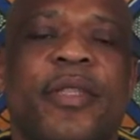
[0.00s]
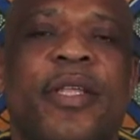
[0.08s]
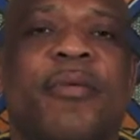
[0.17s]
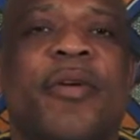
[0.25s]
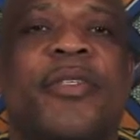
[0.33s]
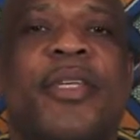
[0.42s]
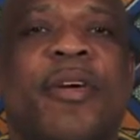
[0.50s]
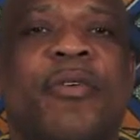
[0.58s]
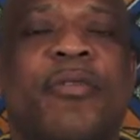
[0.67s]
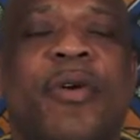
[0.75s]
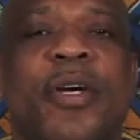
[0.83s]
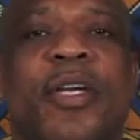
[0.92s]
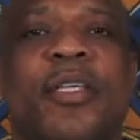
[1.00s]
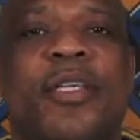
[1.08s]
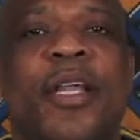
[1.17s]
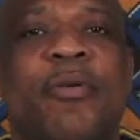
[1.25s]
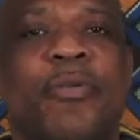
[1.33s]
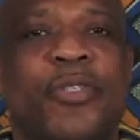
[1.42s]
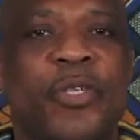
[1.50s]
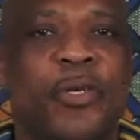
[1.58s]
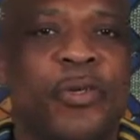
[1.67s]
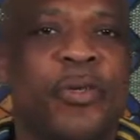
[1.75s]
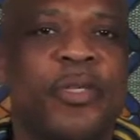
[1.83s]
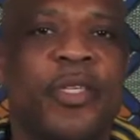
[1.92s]
There was a word that was
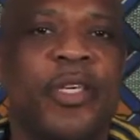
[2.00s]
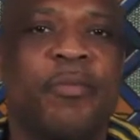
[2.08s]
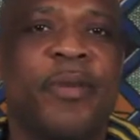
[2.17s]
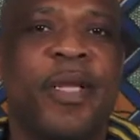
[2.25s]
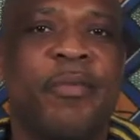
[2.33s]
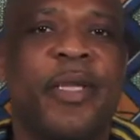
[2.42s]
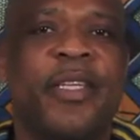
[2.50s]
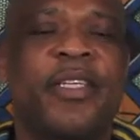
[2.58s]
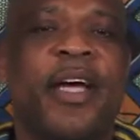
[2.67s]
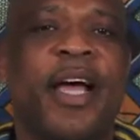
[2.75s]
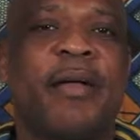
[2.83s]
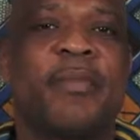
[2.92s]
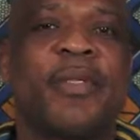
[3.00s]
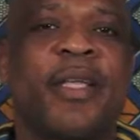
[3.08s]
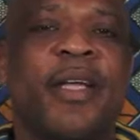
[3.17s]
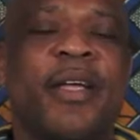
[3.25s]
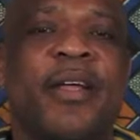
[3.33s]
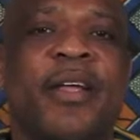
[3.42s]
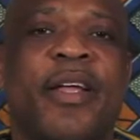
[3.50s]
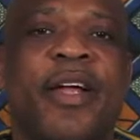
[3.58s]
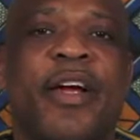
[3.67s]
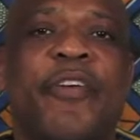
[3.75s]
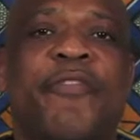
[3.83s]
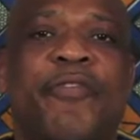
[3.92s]
used many times there,
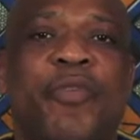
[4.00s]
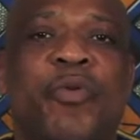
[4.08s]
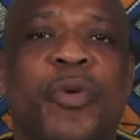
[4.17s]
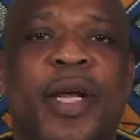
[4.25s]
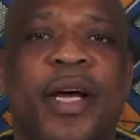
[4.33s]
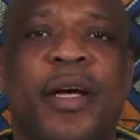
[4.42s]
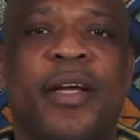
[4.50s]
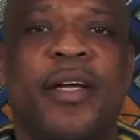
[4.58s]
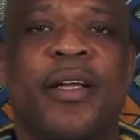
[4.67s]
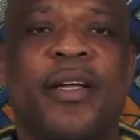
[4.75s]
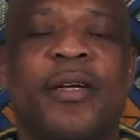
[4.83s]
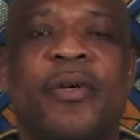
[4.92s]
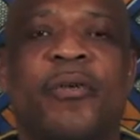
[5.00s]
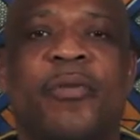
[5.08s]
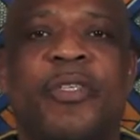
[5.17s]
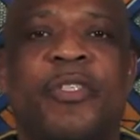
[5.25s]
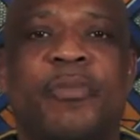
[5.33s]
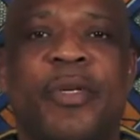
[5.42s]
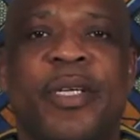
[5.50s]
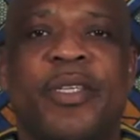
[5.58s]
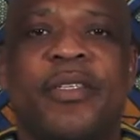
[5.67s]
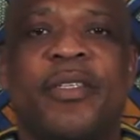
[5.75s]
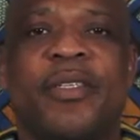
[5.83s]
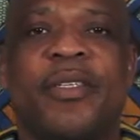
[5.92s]
funa, which
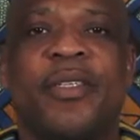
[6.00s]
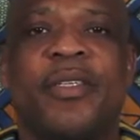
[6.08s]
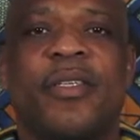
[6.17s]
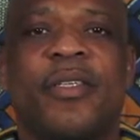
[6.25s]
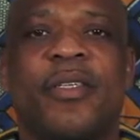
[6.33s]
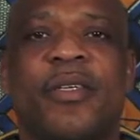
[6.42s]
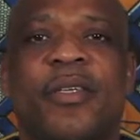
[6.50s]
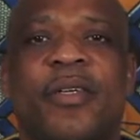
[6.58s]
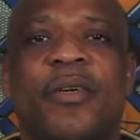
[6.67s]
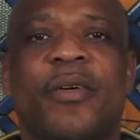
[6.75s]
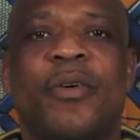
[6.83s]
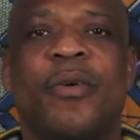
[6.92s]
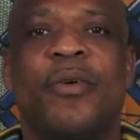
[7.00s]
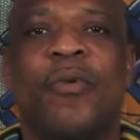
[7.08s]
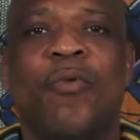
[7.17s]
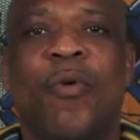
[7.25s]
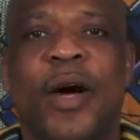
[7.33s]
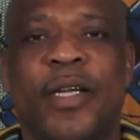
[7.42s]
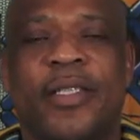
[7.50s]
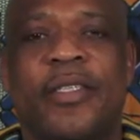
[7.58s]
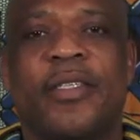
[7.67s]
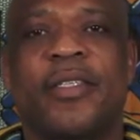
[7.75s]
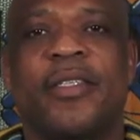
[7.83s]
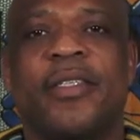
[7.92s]
means want.